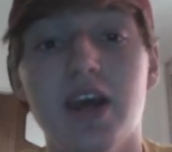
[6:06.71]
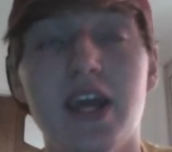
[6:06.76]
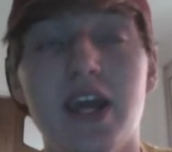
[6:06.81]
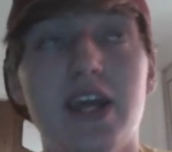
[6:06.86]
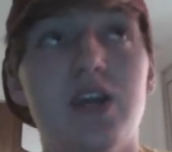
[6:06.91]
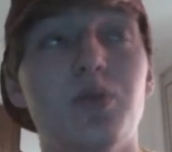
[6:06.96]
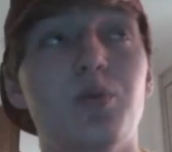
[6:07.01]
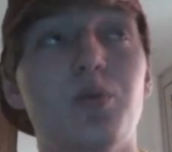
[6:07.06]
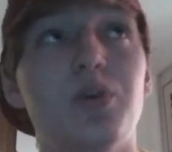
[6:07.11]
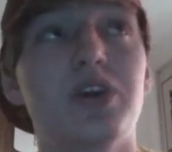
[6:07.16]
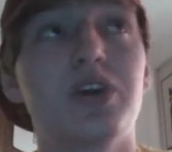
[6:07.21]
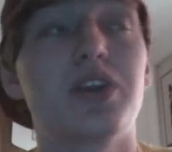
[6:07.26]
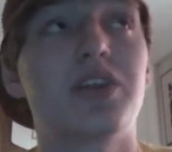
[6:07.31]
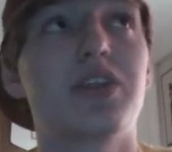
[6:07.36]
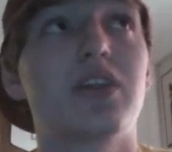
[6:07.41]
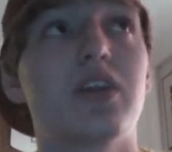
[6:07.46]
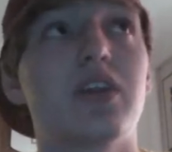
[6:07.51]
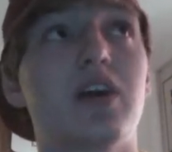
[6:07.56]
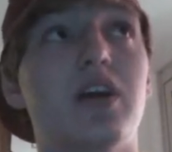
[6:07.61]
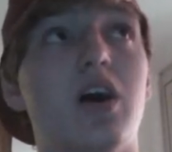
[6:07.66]
And with
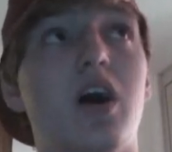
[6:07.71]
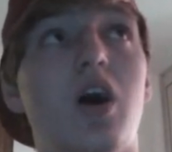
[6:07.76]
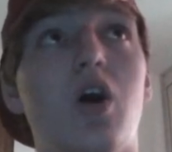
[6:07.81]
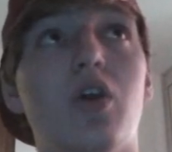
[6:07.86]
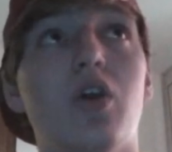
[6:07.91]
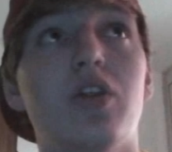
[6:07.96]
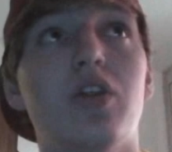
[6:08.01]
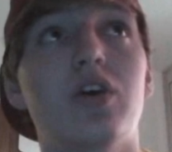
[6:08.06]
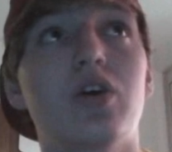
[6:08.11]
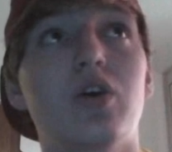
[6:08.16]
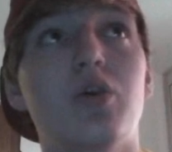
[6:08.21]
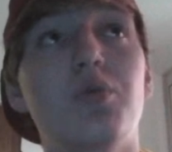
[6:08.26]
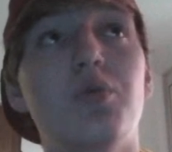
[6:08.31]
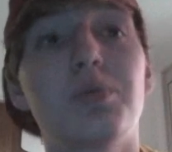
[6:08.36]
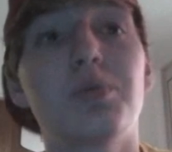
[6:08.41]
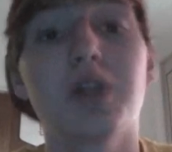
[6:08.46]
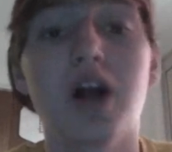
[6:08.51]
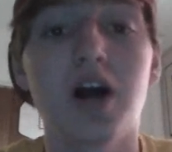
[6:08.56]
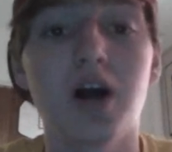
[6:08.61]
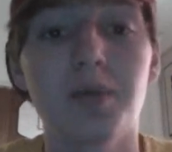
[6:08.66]
all the
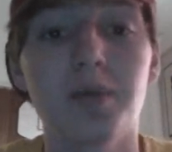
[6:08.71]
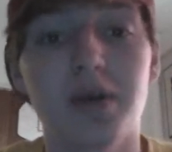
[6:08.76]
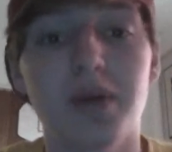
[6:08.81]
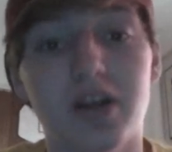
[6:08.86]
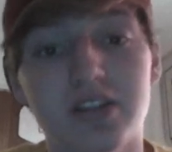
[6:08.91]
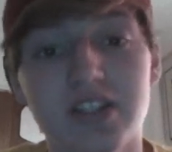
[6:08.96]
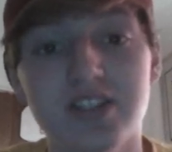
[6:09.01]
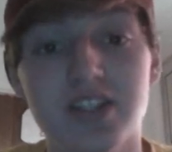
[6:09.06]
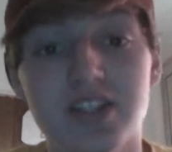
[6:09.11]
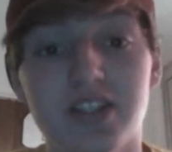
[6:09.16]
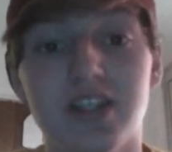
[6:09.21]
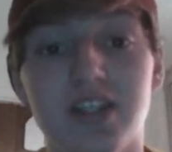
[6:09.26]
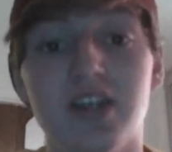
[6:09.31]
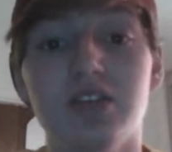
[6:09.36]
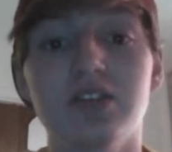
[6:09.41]
hoopla about TJ